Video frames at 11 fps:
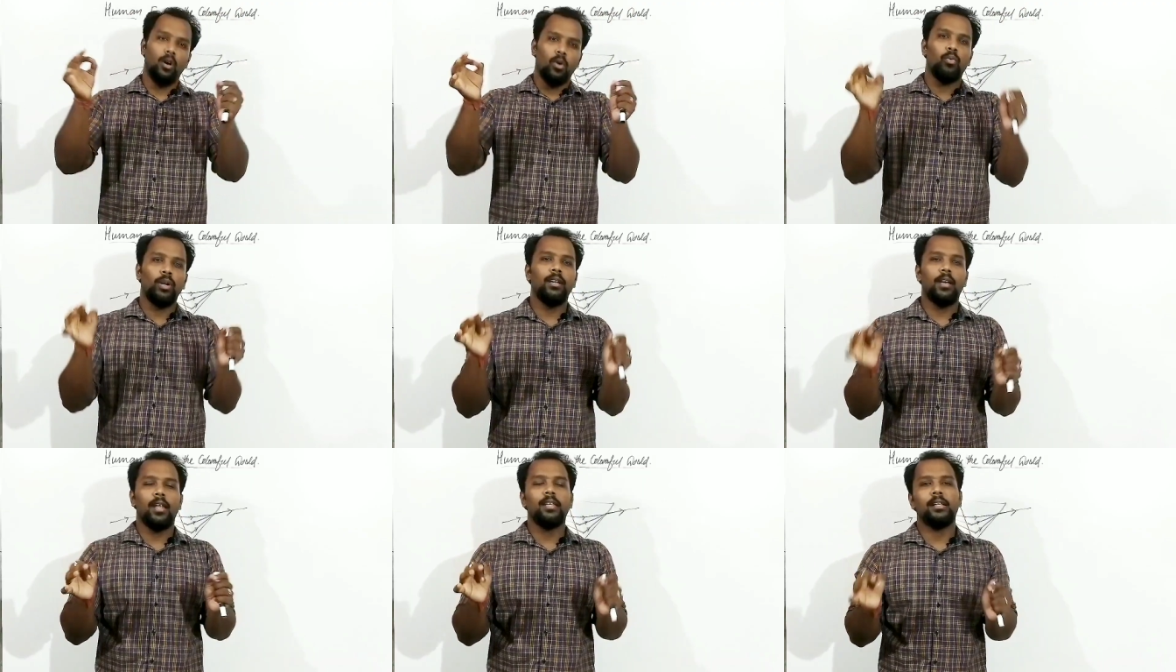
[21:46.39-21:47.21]
when
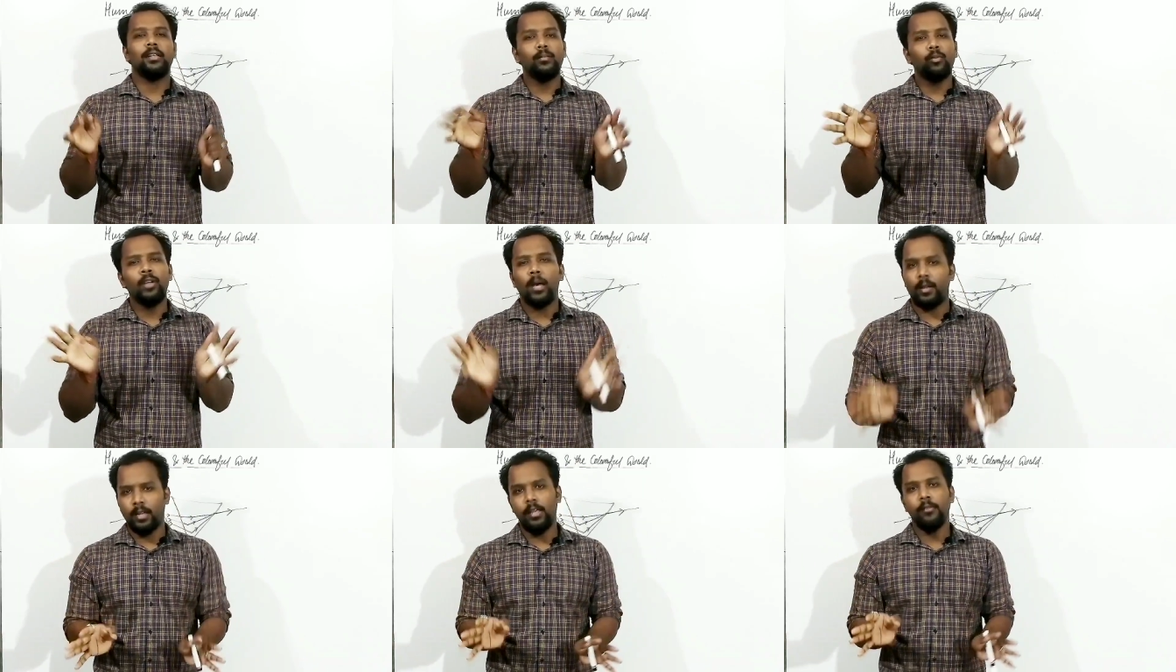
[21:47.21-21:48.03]
there is little bunda
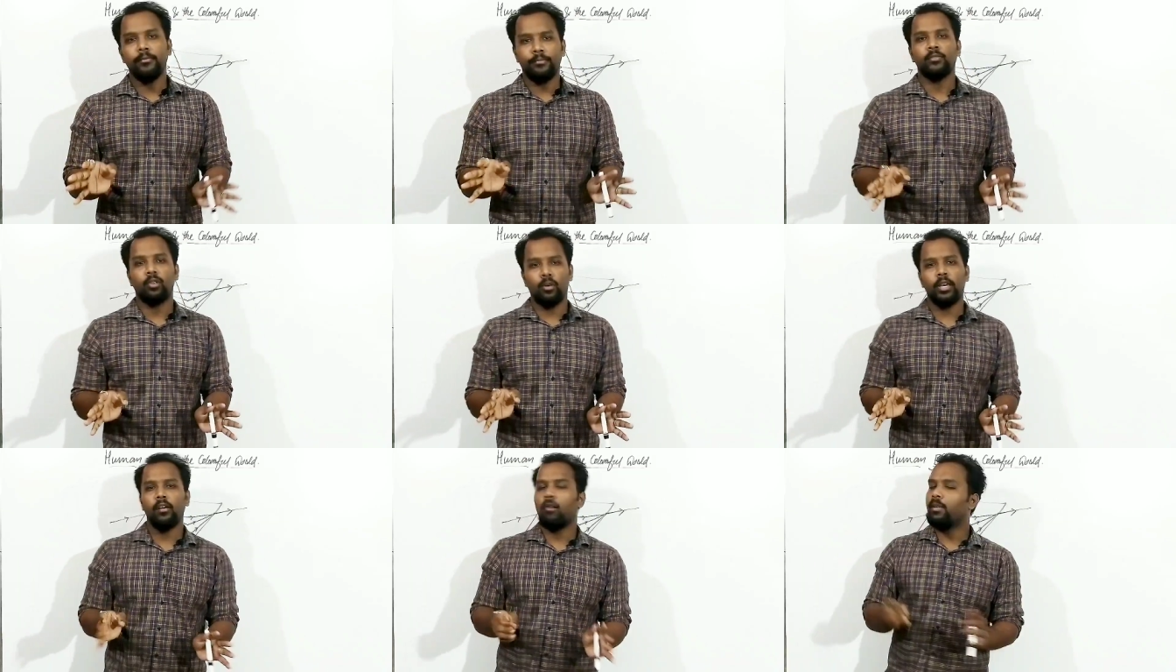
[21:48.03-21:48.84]
bandi,
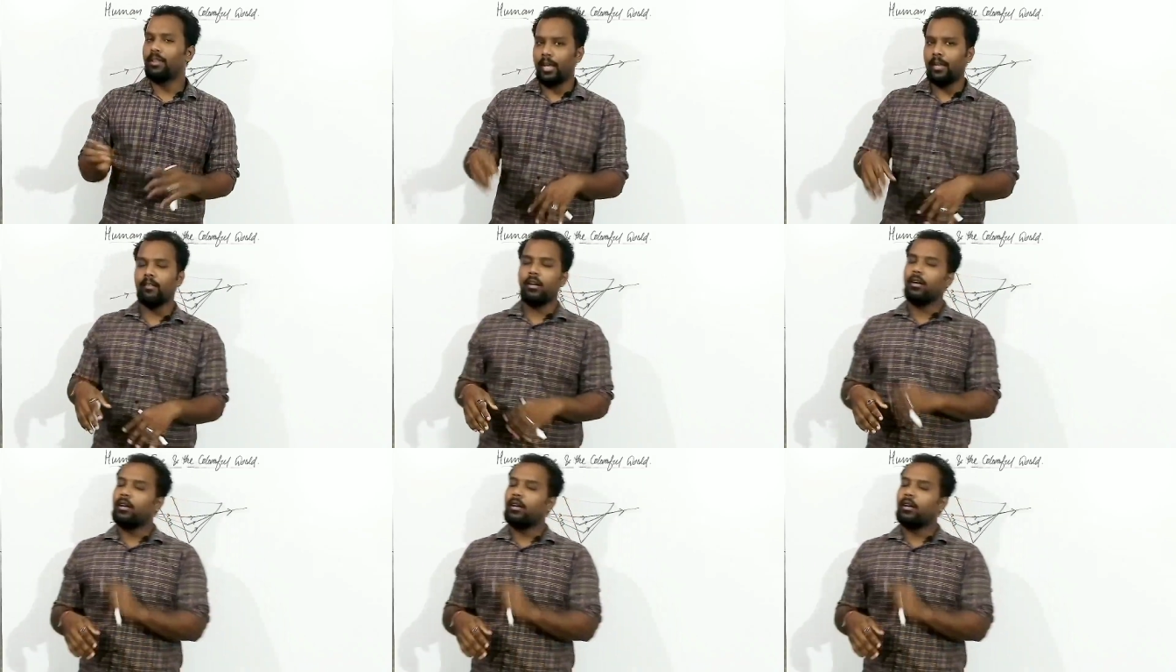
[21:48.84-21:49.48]
okay, of the rain,